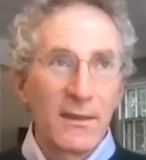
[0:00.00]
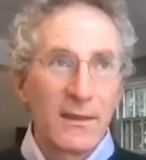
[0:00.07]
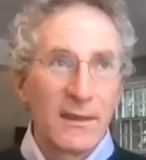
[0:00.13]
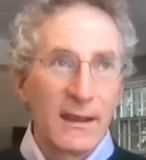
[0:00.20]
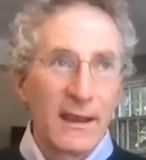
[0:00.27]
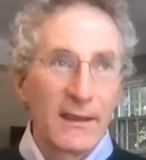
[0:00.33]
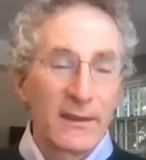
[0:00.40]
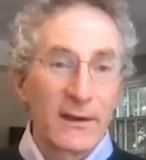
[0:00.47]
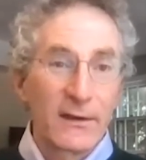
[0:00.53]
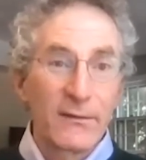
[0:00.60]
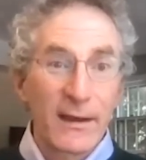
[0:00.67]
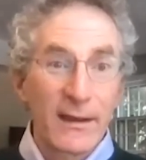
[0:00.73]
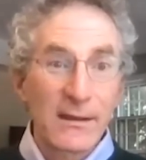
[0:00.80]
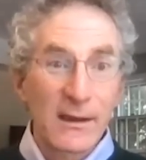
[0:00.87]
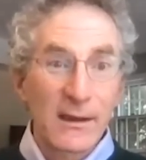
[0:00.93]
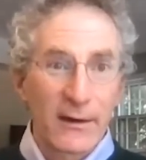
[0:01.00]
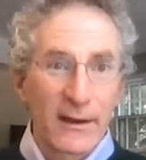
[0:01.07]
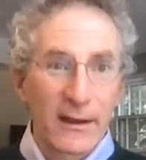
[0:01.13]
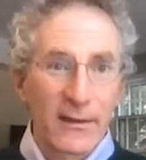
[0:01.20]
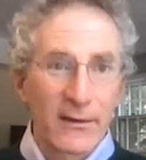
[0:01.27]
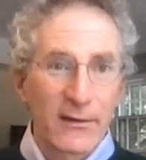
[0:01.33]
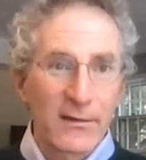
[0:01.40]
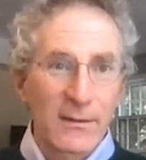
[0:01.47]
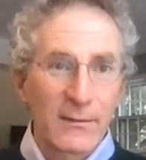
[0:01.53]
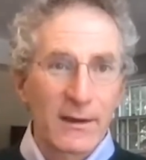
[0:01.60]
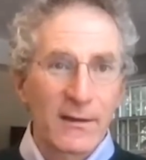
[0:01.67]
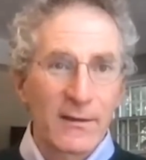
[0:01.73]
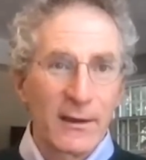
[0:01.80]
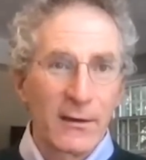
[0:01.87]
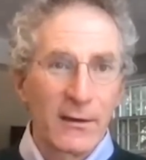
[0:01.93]
in the defense area, there's something
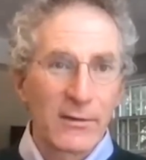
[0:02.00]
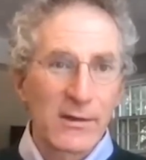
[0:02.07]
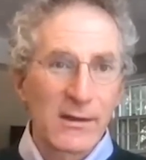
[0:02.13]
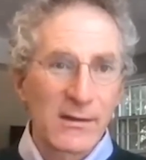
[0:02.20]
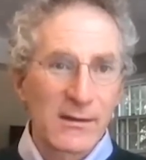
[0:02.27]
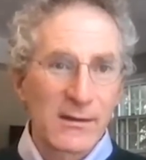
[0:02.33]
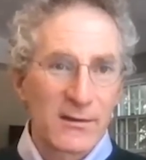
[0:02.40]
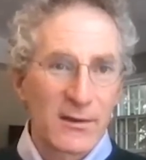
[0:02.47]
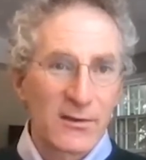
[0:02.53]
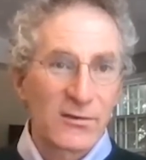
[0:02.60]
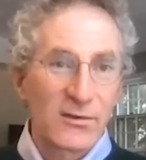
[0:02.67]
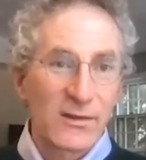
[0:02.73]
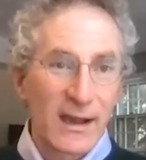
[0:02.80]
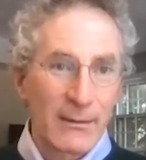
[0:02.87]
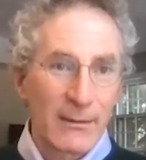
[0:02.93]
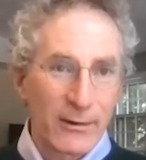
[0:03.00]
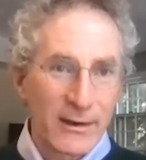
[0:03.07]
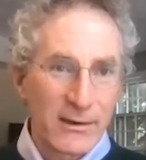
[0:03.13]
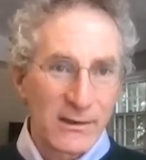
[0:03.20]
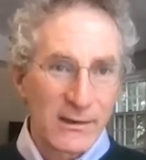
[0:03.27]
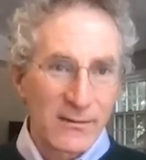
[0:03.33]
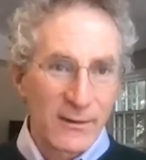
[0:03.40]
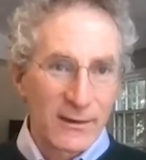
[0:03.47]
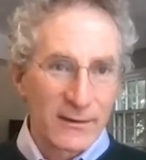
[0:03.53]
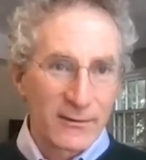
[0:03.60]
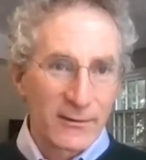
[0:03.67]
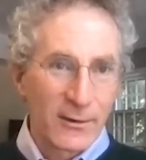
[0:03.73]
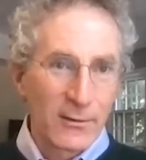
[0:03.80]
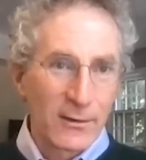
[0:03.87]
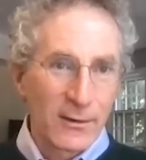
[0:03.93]
called the Overseas Contingency Operations Fund, or
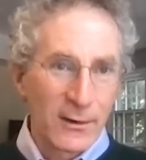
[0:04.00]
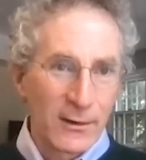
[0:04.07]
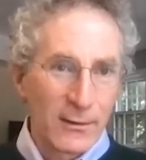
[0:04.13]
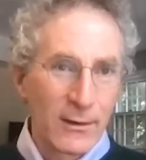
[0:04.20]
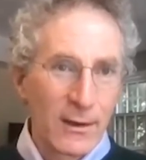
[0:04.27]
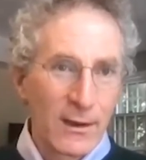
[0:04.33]
OCO,